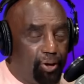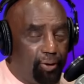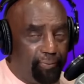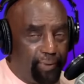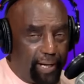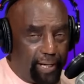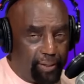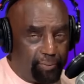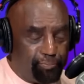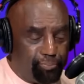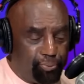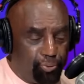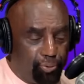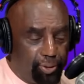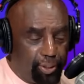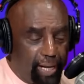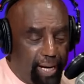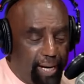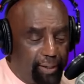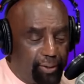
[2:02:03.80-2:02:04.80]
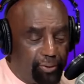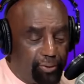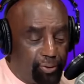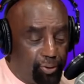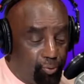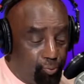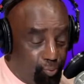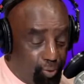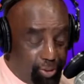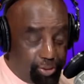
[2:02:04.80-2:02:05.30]
all that important? I don't
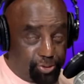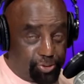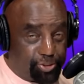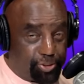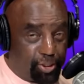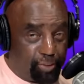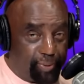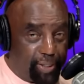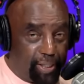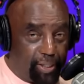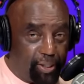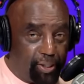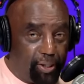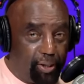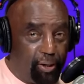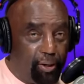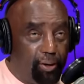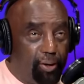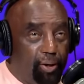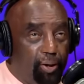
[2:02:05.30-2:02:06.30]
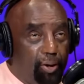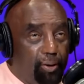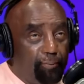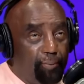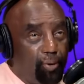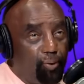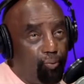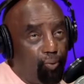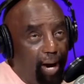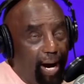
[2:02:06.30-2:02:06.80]
know what you're talking about at all,
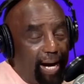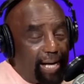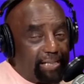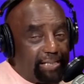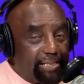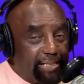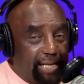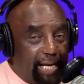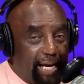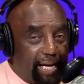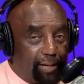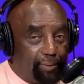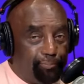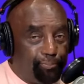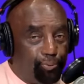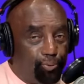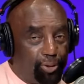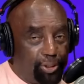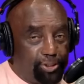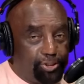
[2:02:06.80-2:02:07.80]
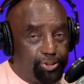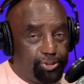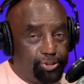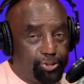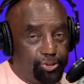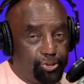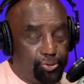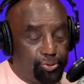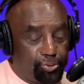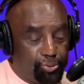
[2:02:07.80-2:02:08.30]
but why is that important to
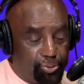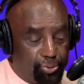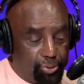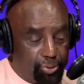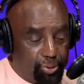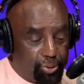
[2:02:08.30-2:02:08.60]
you?